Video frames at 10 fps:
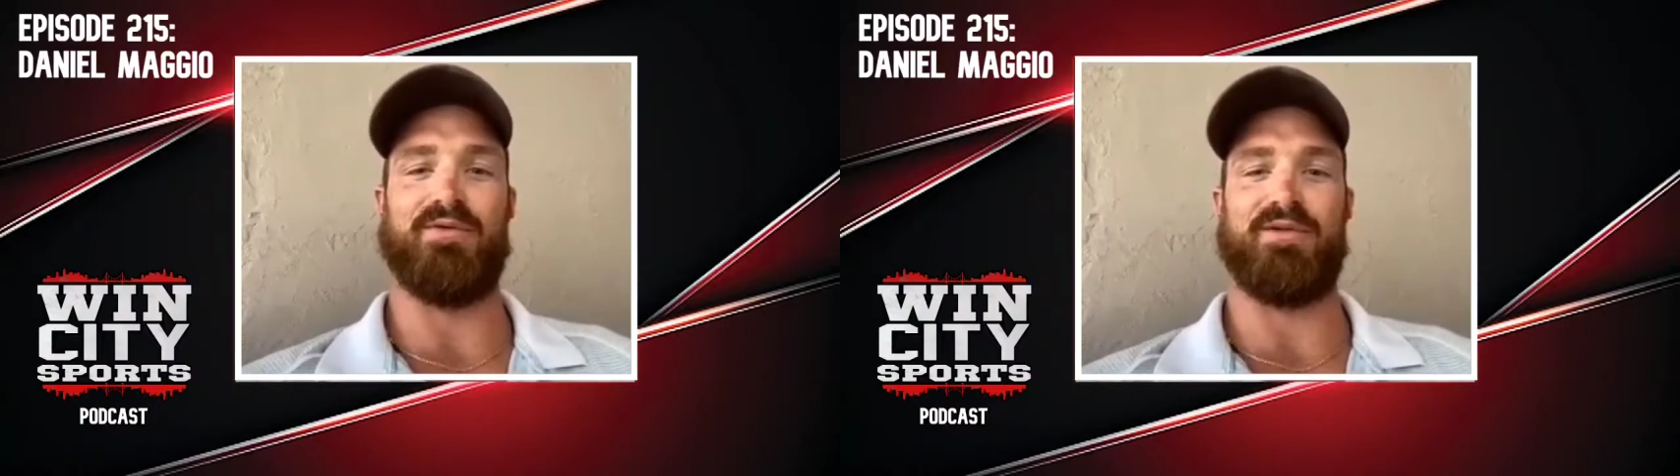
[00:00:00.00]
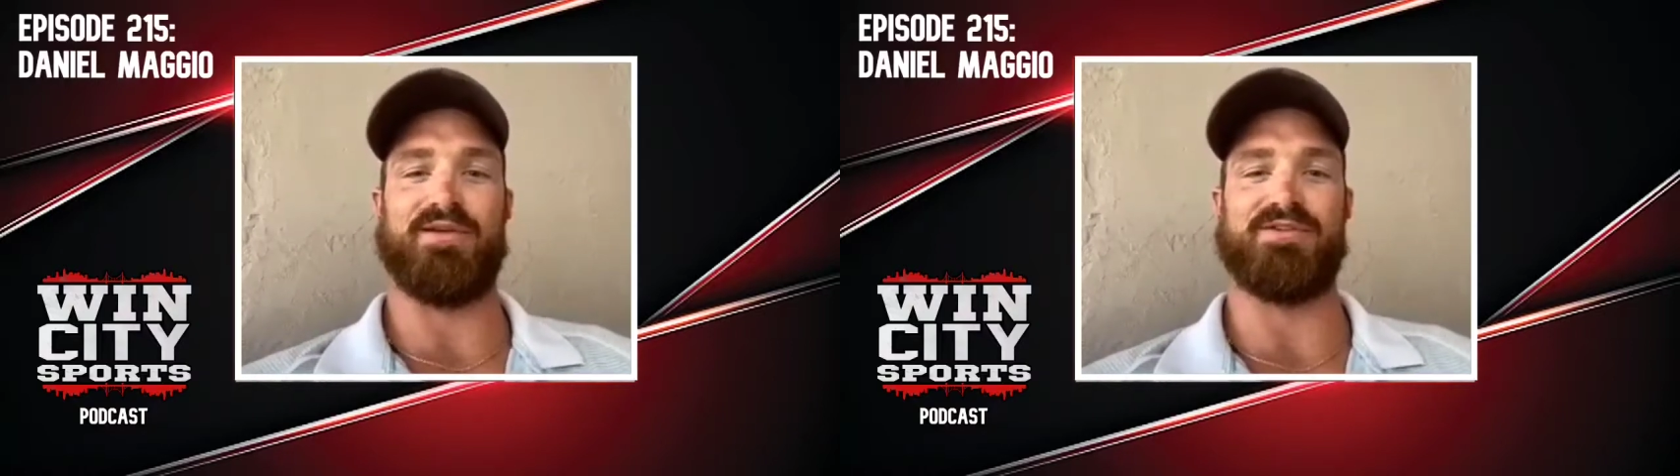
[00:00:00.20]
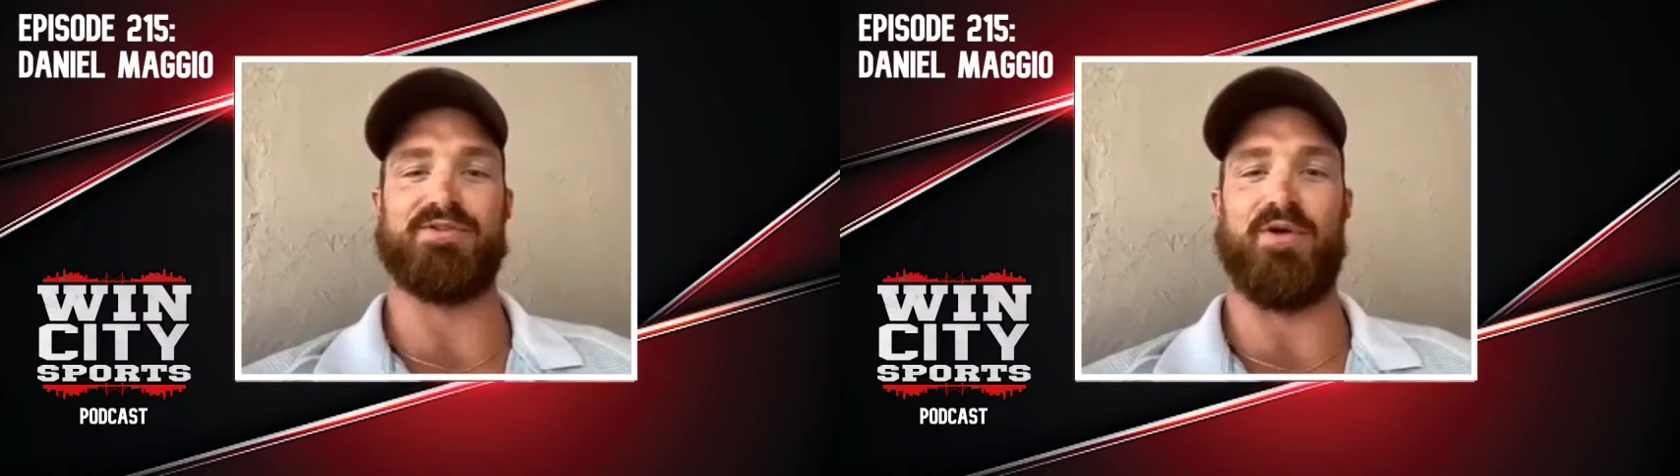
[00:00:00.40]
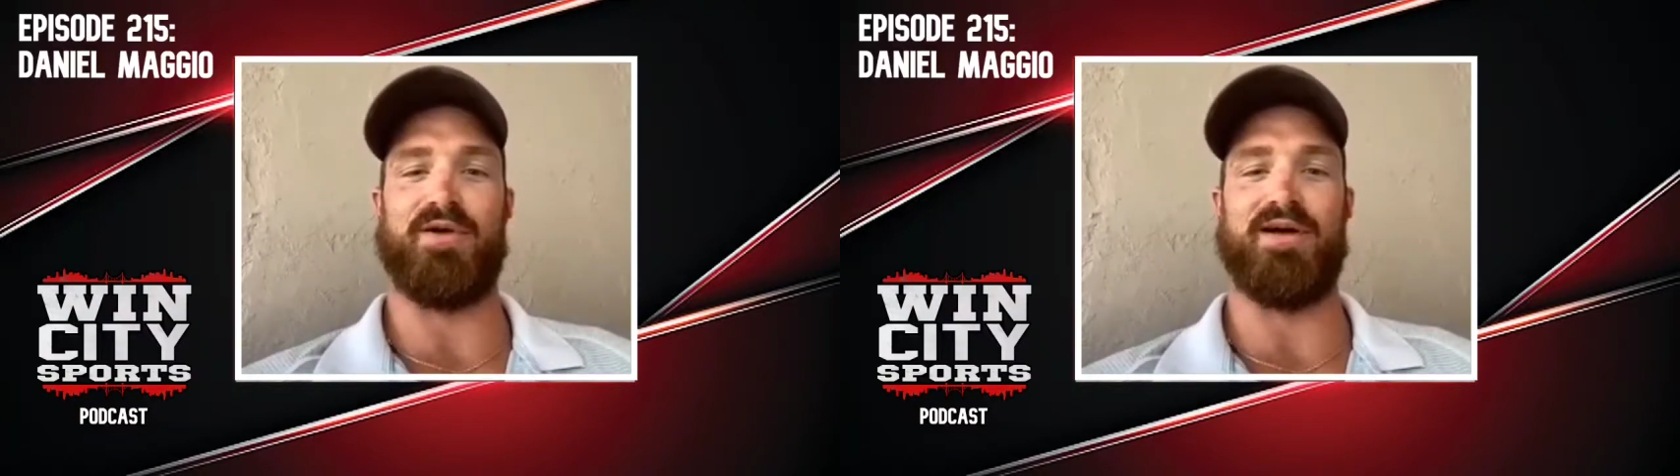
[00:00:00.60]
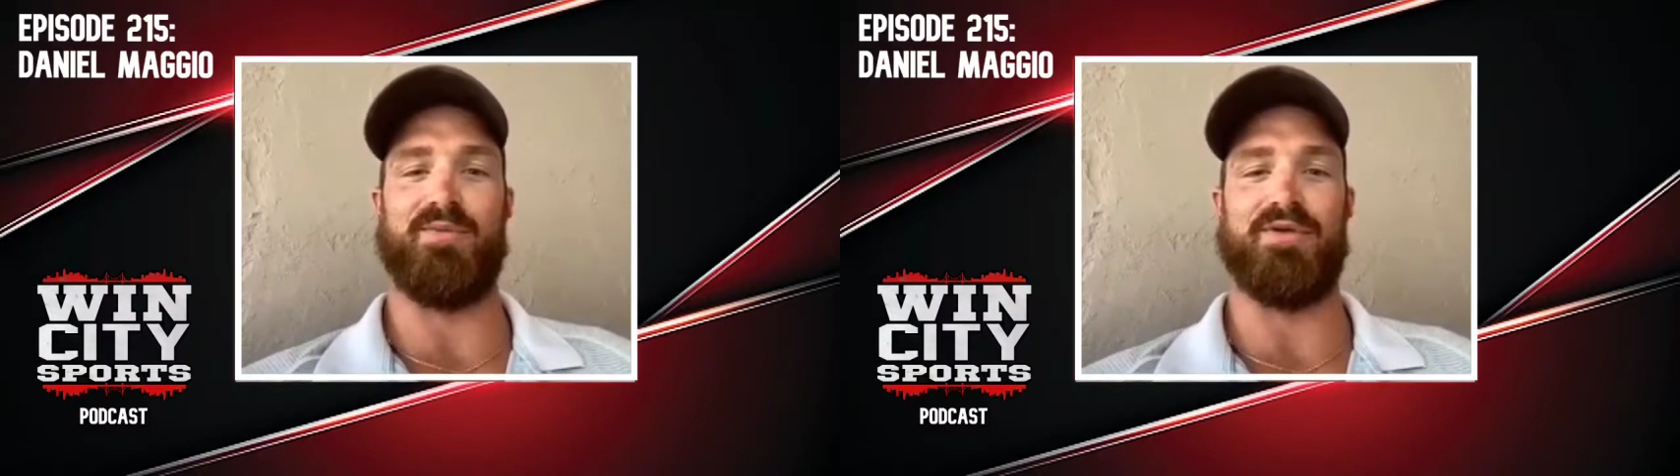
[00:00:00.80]
because
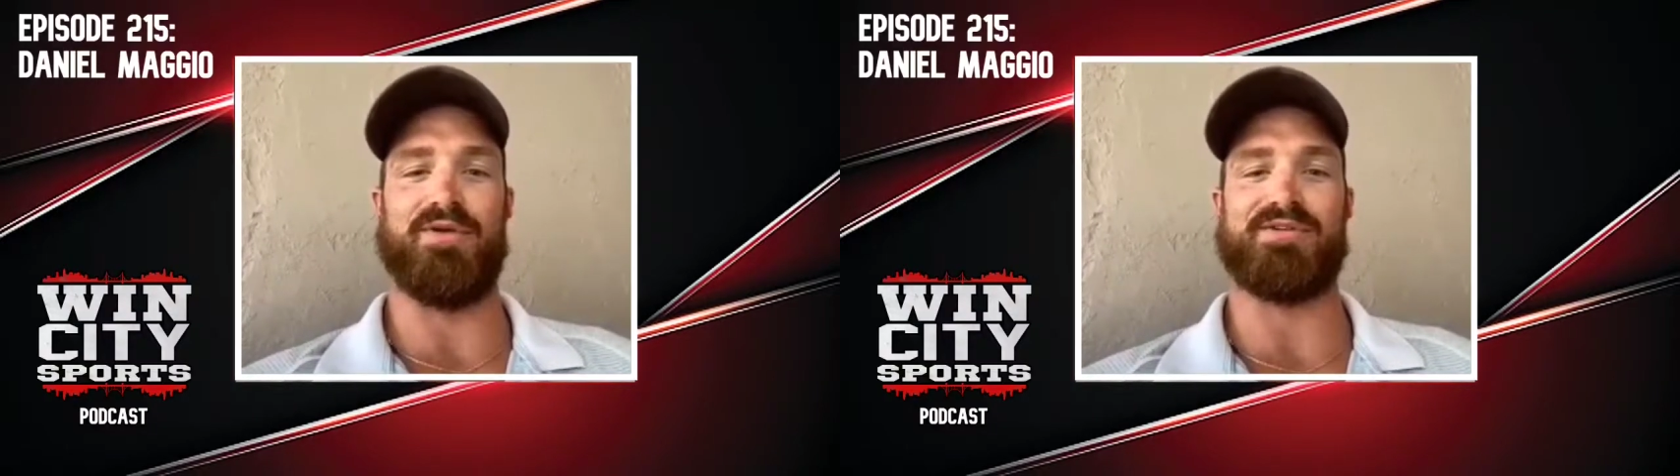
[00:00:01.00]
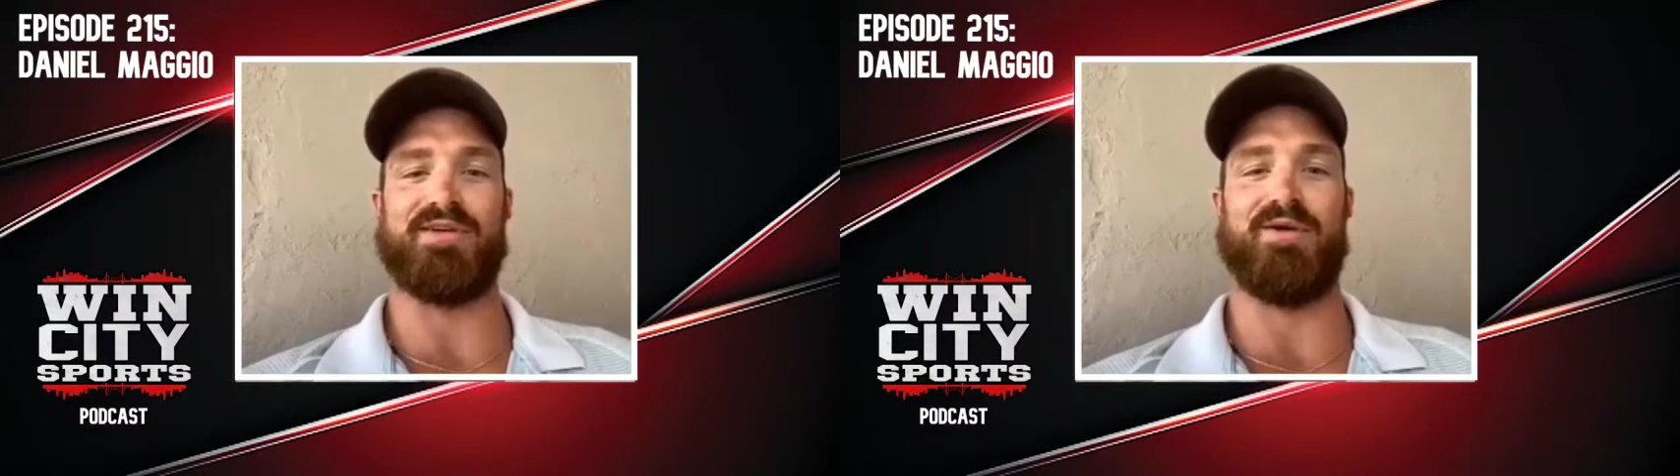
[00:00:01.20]
growing up we used to